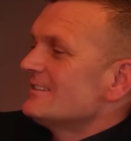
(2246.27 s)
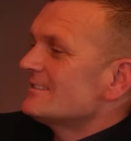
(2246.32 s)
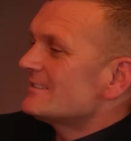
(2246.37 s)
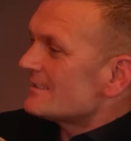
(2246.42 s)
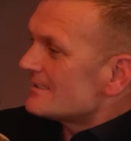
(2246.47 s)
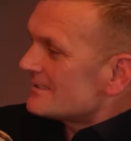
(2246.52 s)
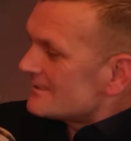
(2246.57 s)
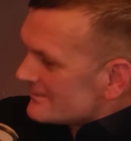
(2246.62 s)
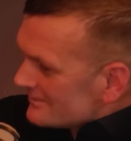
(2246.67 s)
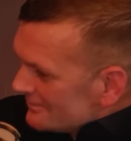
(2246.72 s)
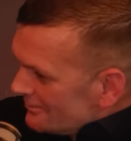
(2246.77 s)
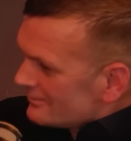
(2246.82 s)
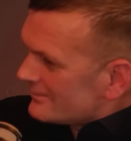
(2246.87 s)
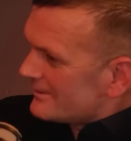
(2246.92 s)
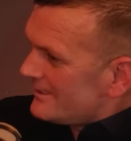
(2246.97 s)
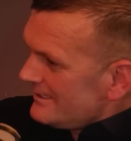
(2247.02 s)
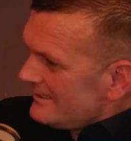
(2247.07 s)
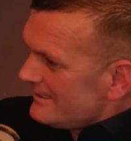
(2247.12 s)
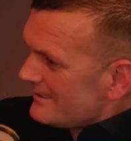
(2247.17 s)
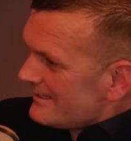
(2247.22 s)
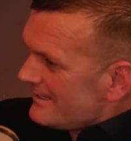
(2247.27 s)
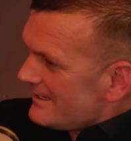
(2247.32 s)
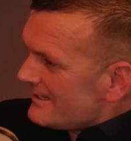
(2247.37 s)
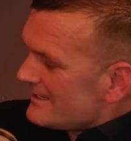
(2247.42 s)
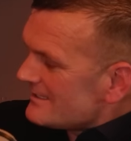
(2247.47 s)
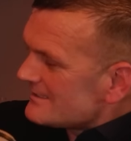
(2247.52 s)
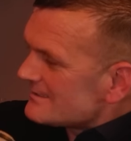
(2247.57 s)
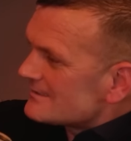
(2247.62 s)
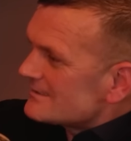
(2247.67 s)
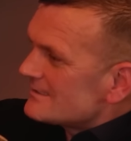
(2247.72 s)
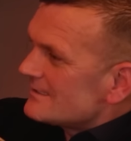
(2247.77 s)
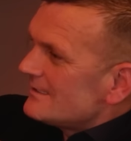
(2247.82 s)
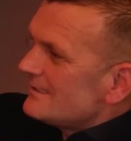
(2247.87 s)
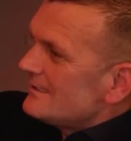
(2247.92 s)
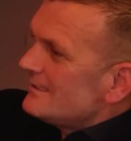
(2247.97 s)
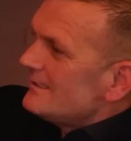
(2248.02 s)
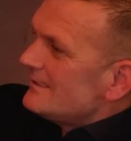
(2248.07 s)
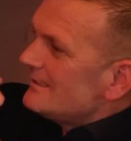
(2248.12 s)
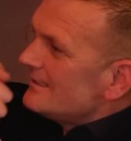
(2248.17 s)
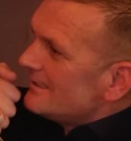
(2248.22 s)
I said, suck in the gas
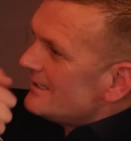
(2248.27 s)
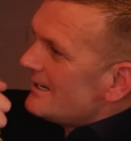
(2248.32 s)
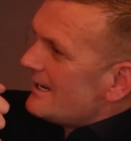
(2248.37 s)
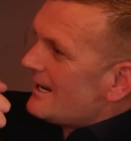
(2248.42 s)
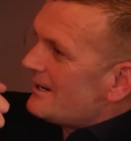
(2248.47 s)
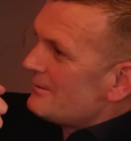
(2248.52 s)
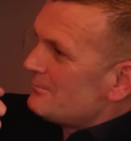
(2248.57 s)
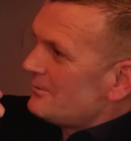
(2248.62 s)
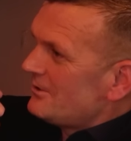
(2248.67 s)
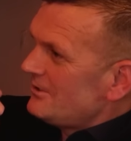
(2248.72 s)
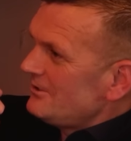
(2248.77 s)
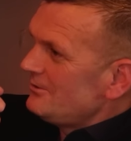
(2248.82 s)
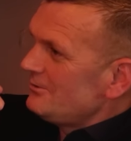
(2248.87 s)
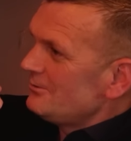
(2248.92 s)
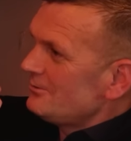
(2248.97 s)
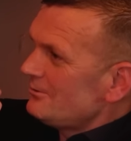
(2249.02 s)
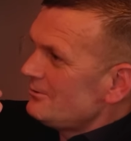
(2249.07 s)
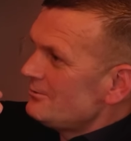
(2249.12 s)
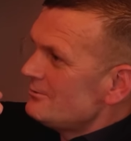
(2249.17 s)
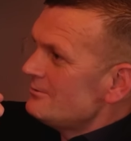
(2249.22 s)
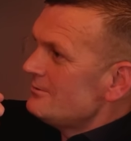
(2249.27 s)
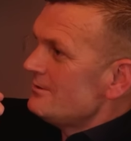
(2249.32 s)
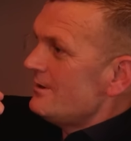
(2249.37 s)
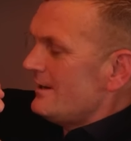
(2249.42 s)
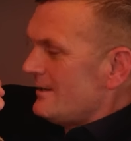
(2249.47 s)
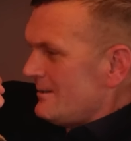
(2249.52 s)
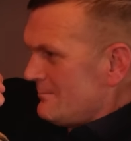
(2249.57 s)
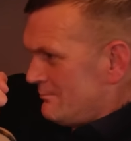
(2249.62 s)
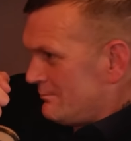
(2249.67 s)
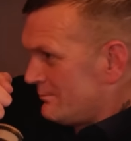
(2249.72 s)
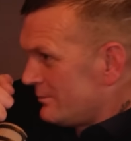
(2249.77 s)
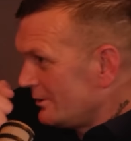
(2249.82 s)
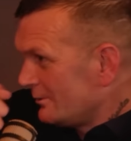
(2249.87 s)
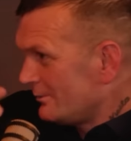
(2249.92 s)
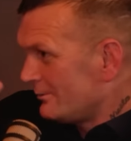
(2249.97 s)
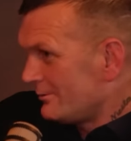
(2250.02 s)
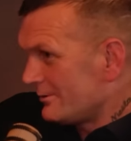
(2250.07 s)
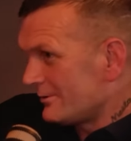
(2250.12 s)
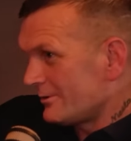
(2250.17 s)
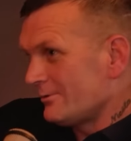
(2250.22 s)
and when you do,
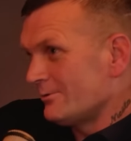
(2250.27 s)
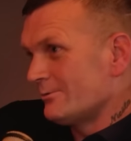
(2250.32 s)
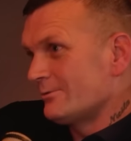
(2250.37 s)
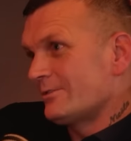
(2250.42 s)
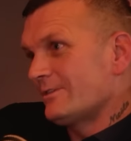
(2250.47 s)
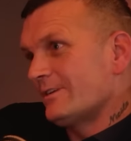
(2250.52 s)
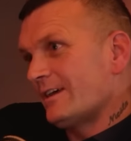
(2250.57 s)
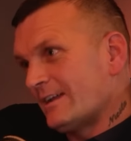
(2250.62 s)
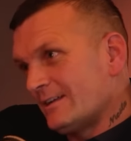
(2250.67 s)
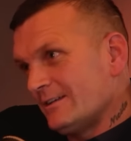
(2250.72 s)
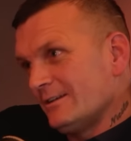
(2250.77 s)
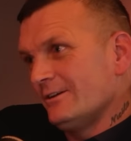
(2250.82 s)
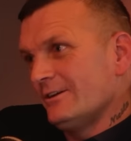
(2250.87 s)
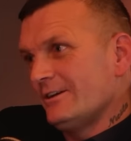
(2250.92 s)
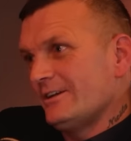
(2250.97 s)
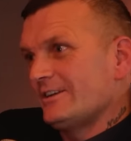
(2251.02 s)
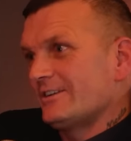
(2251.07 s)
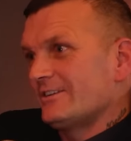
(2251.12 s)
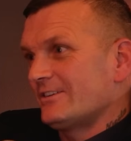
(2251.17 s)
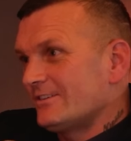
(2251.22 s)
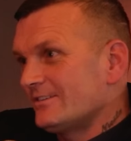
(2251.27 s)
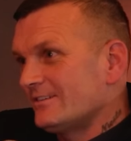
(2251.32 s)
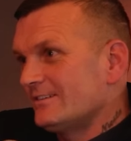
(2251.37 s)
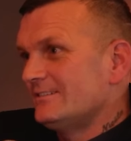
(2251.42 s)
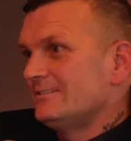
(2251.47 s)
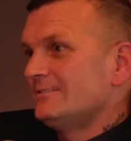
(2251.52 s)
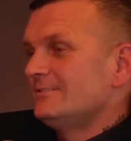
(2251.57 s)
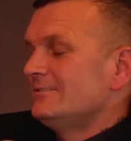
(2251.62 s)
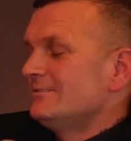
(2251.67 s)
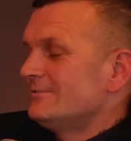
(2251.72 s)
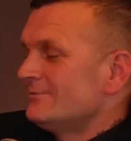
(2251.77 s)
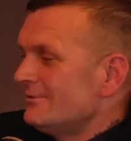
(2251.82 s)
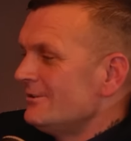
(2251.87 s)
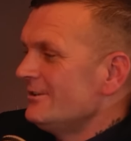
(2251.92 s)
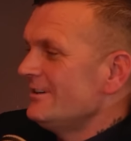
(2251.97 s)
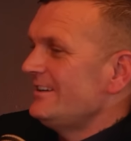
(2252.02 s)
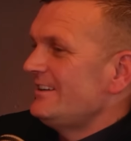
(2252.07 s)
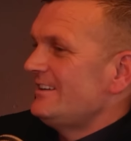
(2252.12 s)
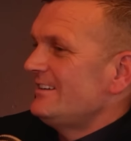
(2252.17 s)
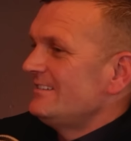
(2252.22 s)
blow it out and light it.
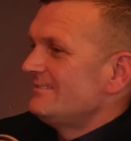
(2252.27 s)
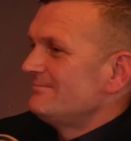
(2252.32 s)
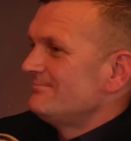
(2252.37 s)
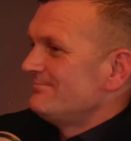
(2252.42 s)
Right.